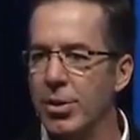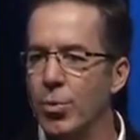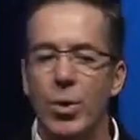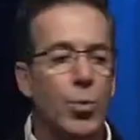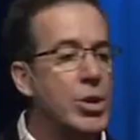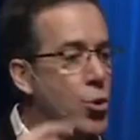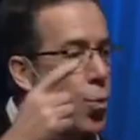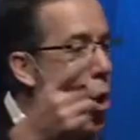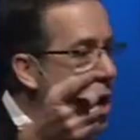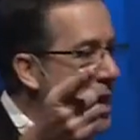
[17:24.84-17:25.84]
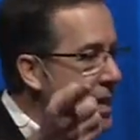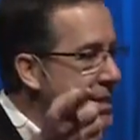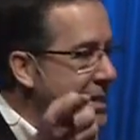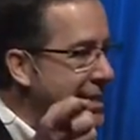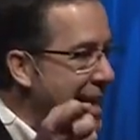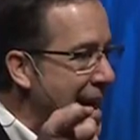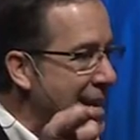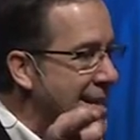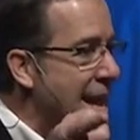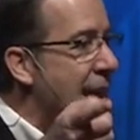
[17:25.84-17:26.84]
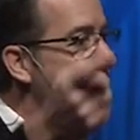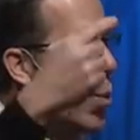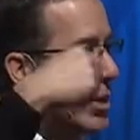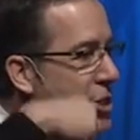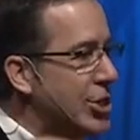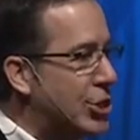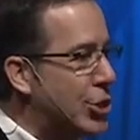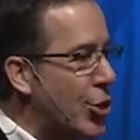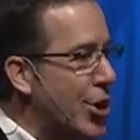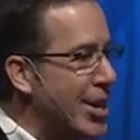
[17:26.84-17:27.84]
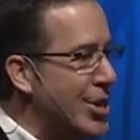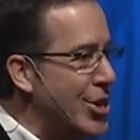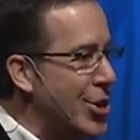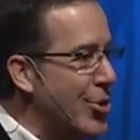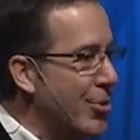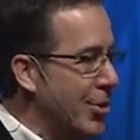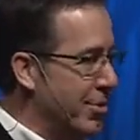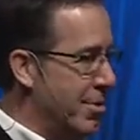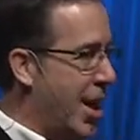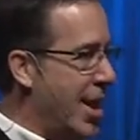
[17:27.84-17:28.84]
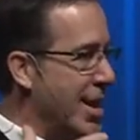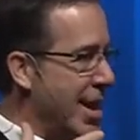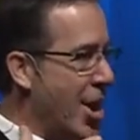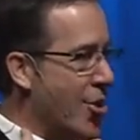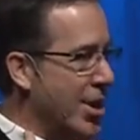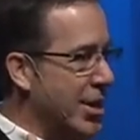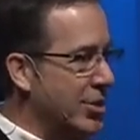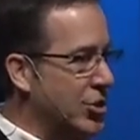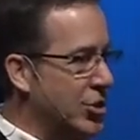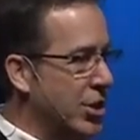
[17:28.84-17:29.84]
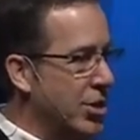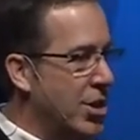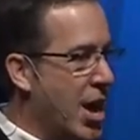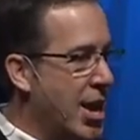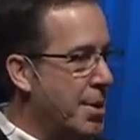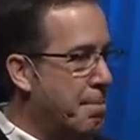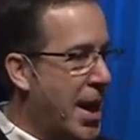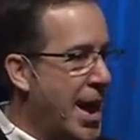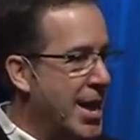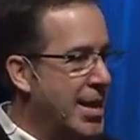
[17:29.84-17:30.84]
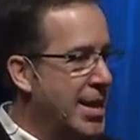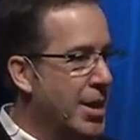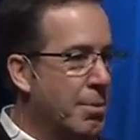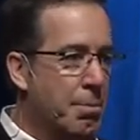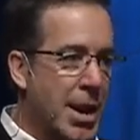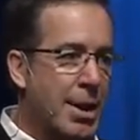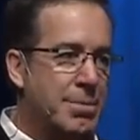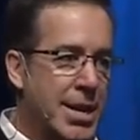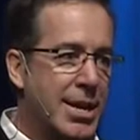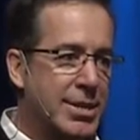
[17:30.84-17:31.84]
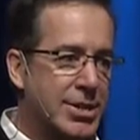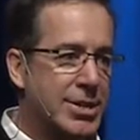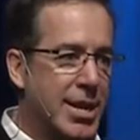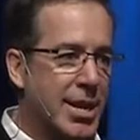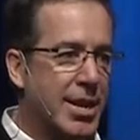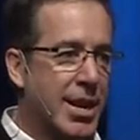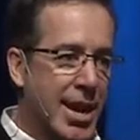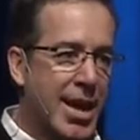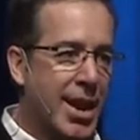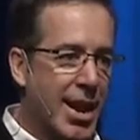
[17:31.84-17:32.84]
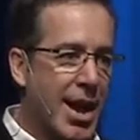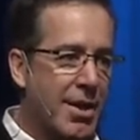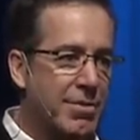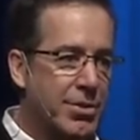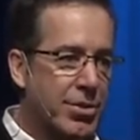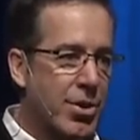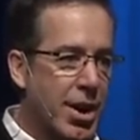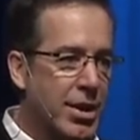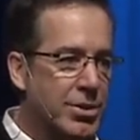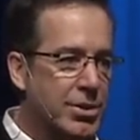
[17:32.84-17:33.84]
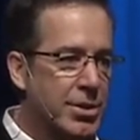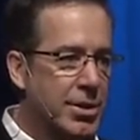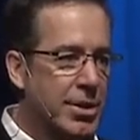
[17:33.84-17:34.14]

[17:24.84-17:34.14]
When you're walking as a saint, He wants it stirred in you, not in arrogance, not in piety, but I'm dead to sin and alive to Christ.